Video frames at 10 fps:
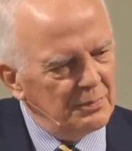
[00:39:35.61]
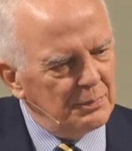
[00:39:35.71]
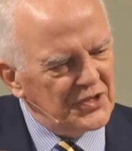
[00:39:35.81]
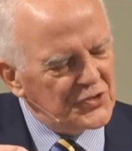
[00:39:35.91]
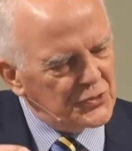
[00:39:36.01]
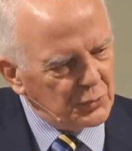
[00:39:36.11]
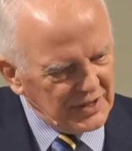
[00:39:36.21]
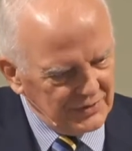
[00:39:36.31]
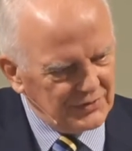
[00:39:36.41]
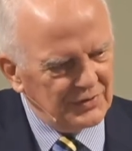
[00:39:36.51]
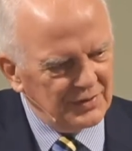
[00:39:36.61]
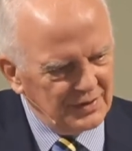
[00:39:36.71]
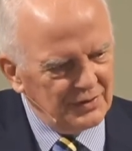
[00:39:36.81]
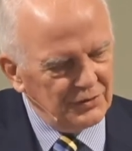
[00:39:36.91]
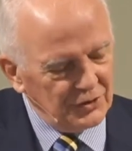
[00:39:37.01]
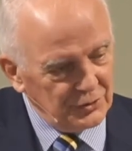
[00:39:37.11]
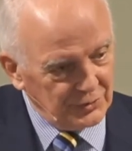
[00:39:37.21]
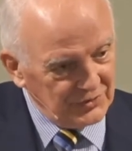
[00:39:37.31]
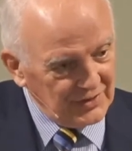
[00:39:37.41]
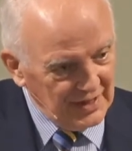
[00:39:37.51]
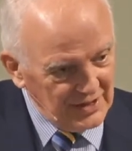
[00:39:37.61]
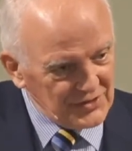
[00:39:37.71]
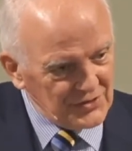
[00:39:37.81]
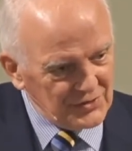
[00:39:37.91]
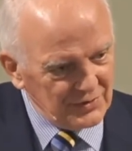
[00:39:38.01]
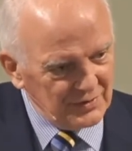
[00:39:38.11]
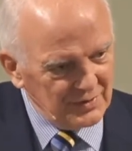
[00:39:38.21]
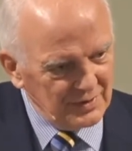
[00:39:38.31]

be sweet to your taste